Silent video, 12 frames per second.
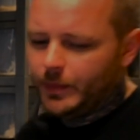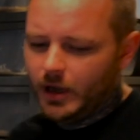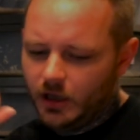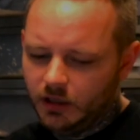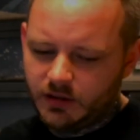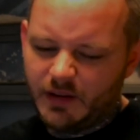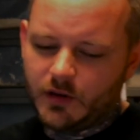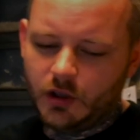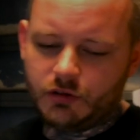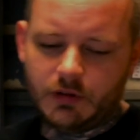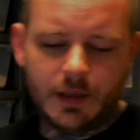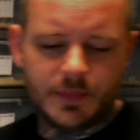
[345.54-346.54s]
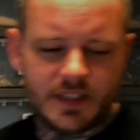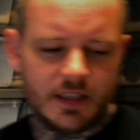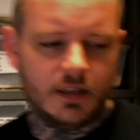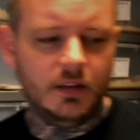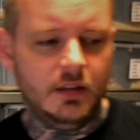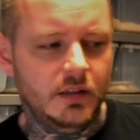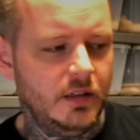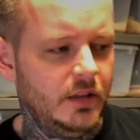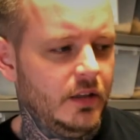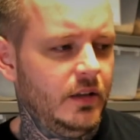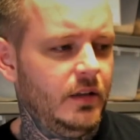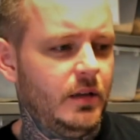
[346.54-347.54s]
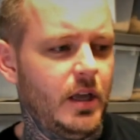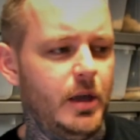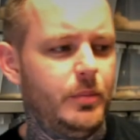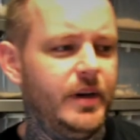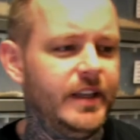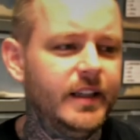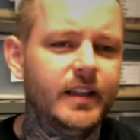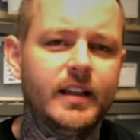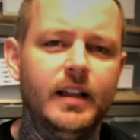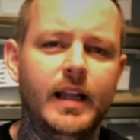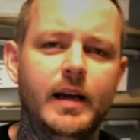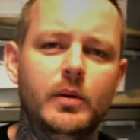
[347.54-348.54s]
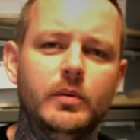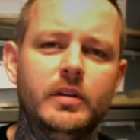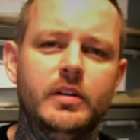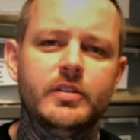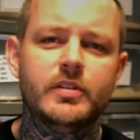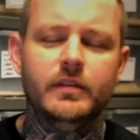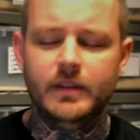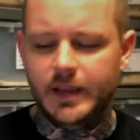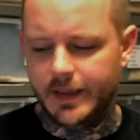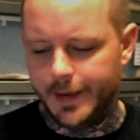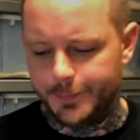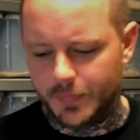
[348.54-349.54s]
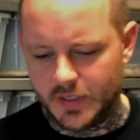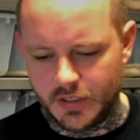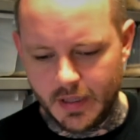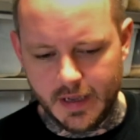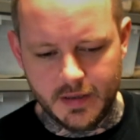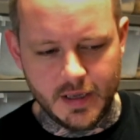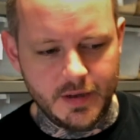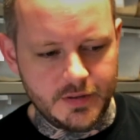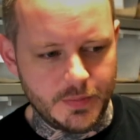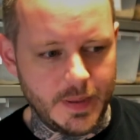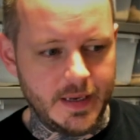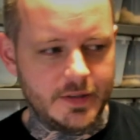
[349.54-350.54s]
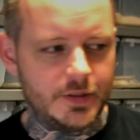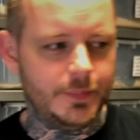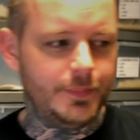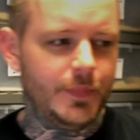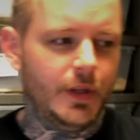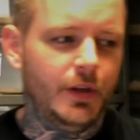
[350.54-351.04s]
them all. I've got a dreamsicle breeding a clown, stuff like that, so that to make some